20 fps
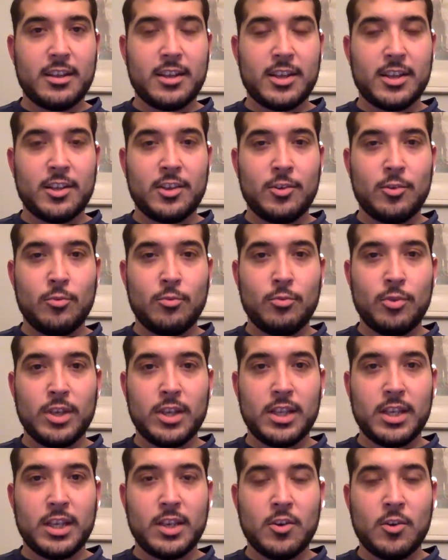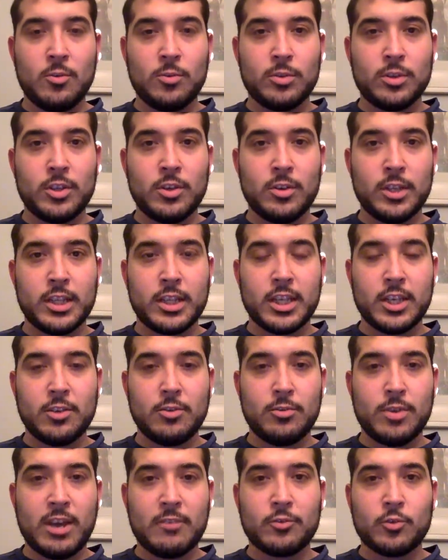you really the only thing
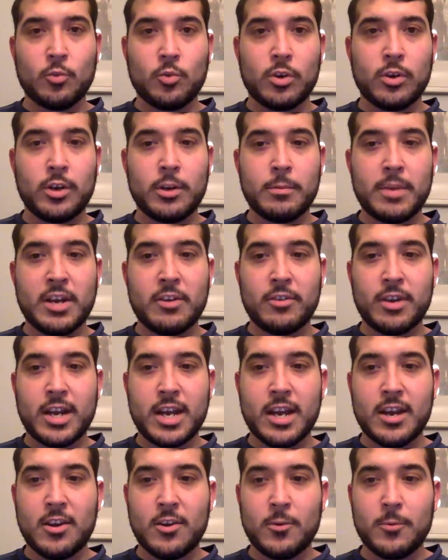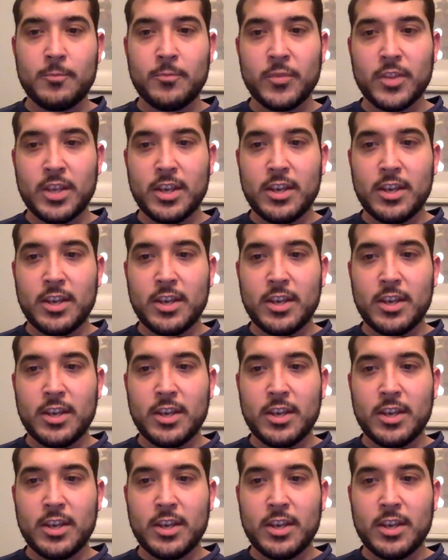you have to worry about now